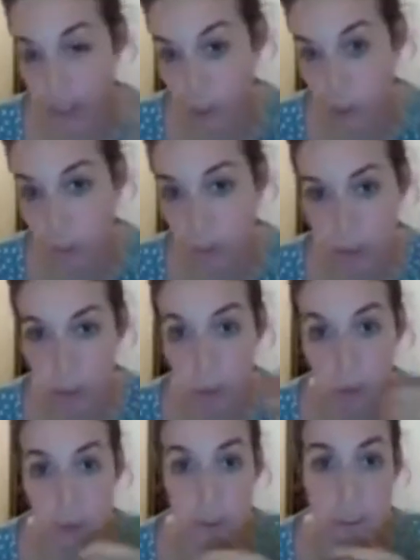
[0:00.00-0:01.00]
an
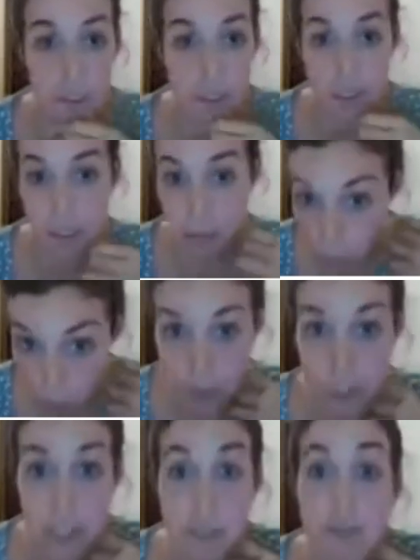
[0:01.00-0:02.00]
orbifold
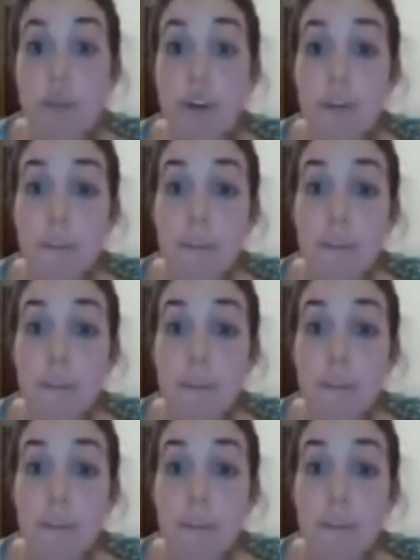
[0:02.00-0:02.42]
morphism